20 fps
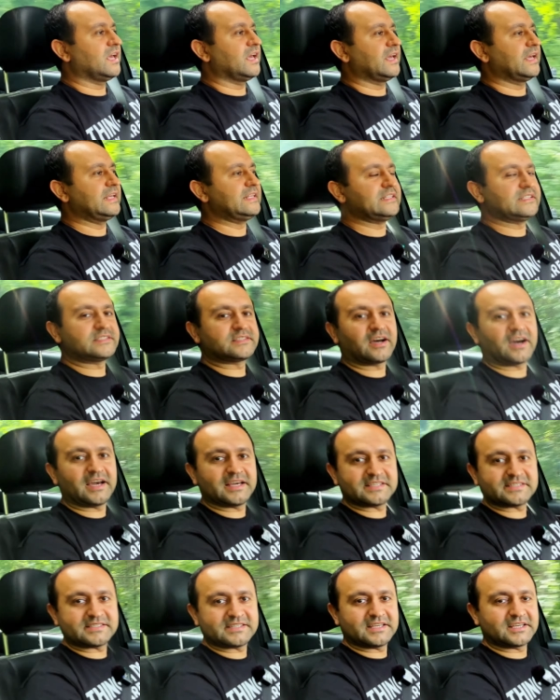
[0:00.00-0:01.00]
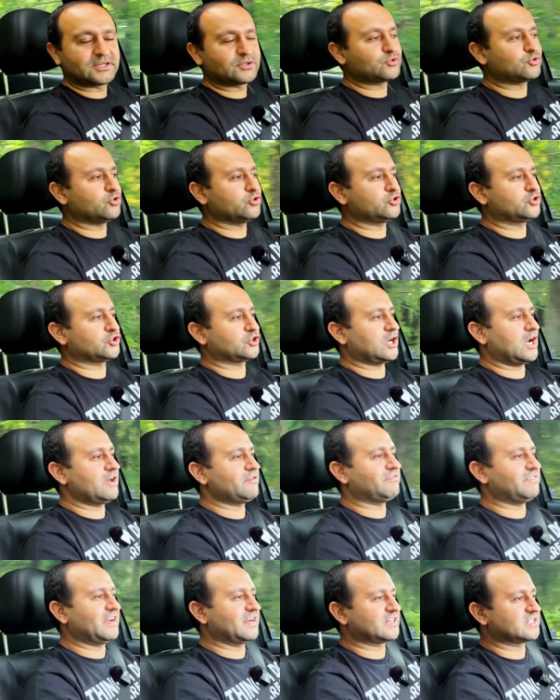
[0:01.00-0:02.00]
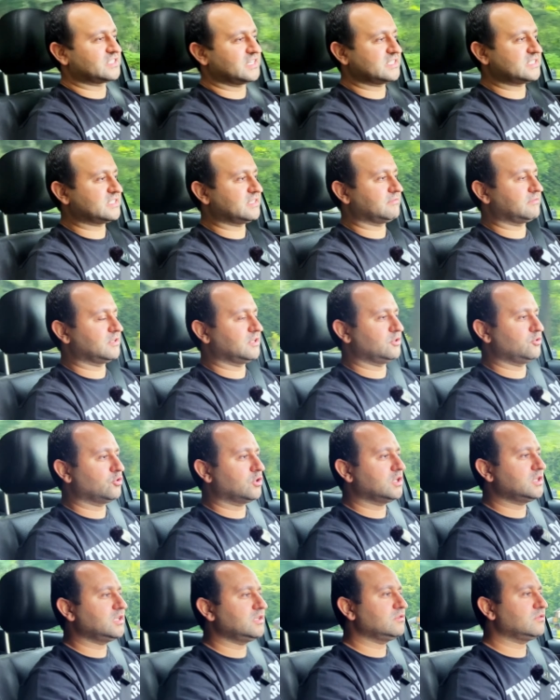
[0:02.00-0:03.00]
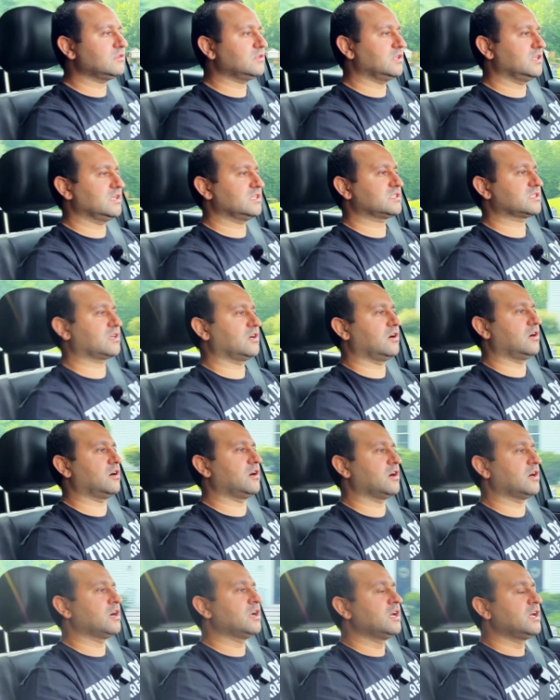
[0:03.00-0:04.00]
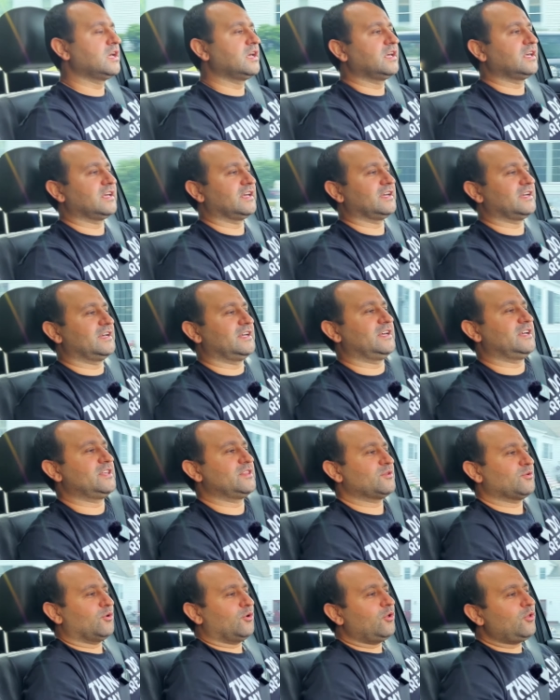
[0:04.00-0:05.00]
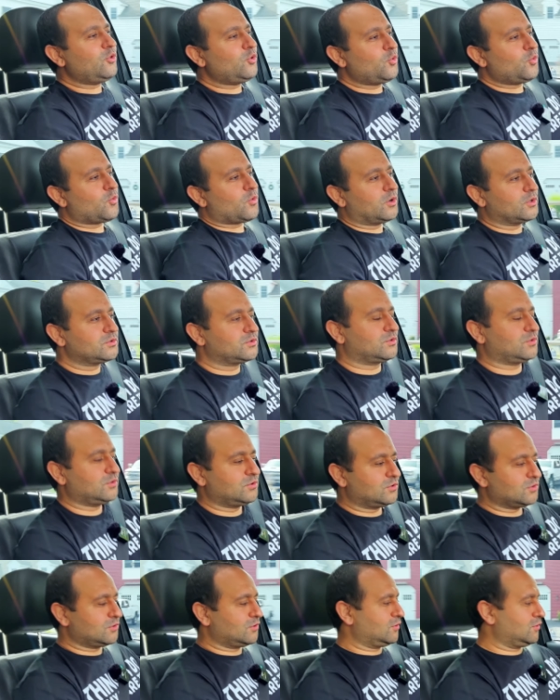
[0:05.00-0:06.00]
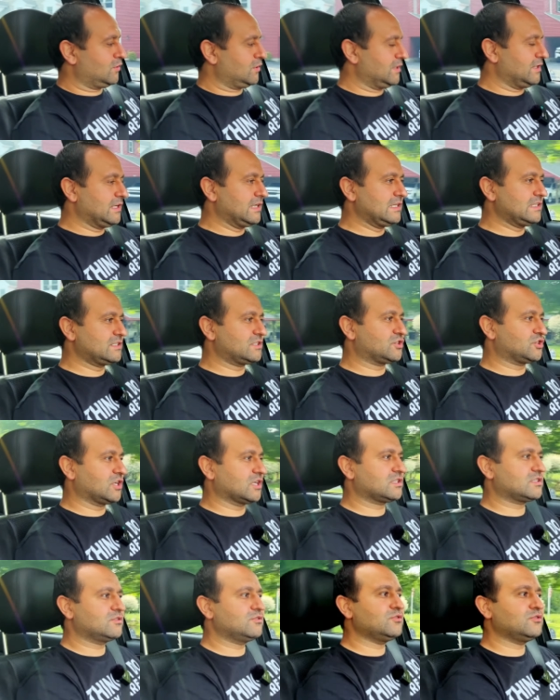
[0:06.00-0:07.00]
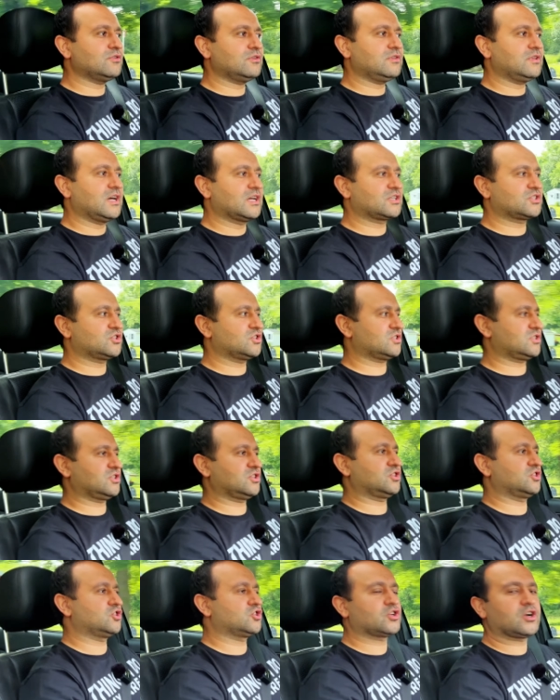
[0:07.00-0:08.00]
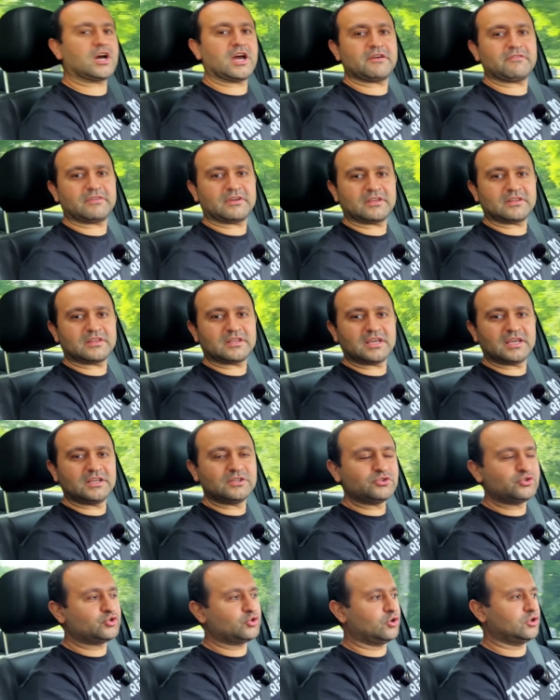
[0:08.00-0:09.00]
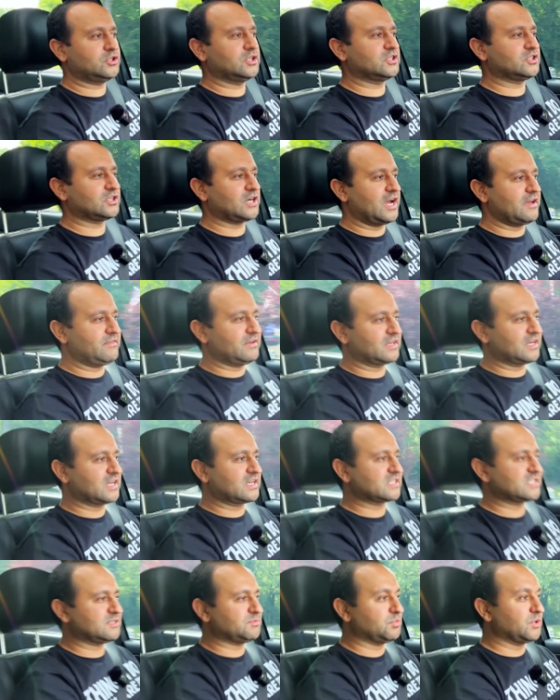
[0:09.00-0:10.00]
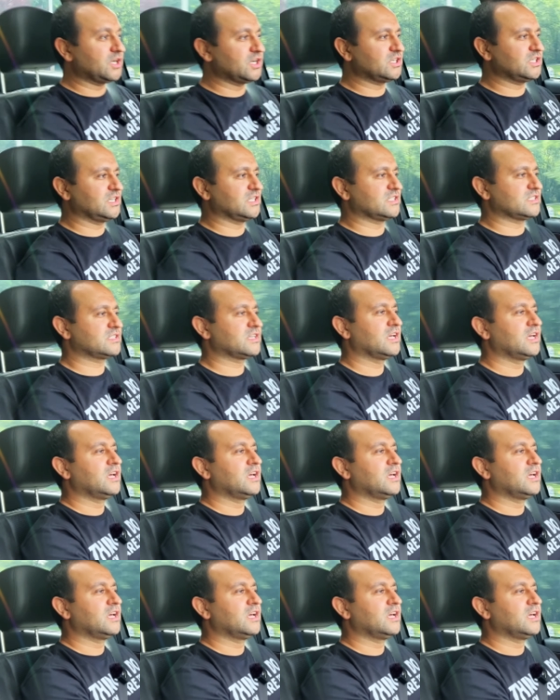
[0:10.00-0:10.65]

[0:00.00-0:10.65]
enticing to drive aggressively. You get into this car and all you want to do is just, you know, like just drive and enjoy the driving experience.